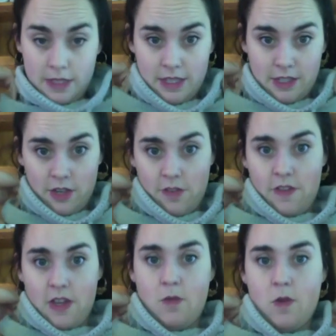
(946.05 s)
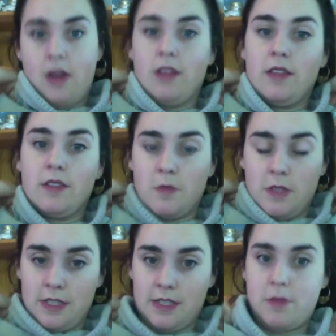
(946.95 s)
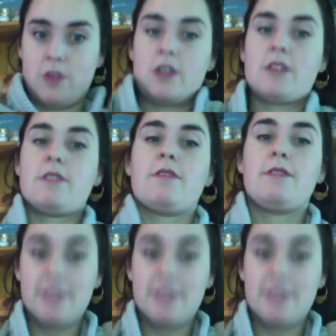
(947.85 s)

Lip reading: So funny wearing this with a summer dress on.